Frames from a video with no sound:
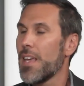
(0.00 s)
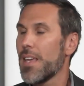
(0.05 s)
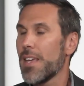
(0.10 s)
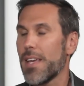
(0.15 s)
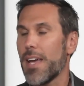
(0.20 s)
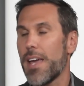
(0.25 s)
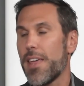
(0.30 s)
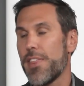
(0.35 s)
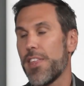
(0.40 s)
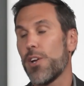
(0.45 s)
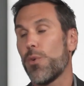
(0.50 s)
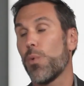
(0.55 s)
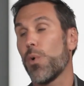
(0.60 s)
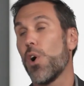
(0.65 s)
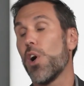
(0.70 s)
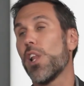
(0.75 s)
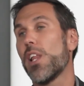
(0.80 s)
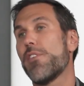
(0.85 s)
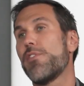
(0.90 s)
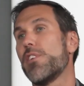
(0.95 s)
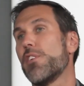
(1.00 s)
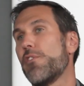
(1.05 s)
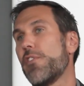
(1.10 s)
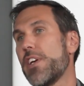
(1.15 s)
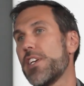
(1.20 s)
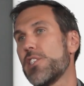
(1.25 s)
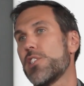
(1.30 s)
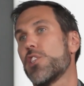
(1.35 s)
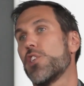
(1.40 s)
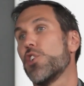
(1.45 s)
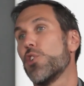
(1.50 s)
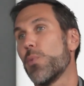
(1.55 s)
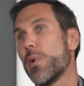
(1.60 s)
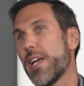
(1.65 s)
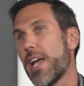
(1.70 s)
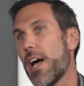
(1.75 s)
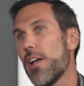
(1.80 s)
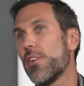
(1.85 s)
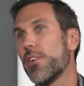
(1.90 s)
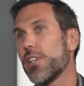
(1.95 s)
Yeah, I think we're all having to face the new
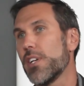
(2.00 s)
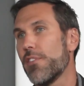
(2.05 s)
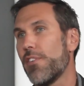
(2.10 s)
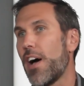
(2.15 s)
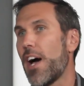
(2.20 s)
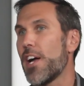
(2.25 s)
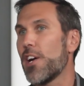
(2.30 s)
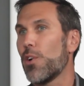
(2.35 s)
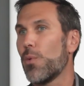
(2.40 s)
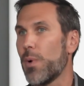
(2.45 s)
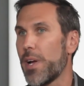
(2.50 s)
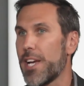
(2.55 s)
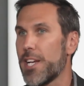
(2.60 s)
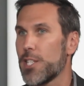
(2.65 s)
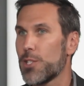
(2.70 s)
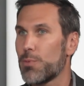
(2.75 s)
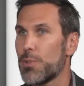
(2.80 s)
reality of higher rates,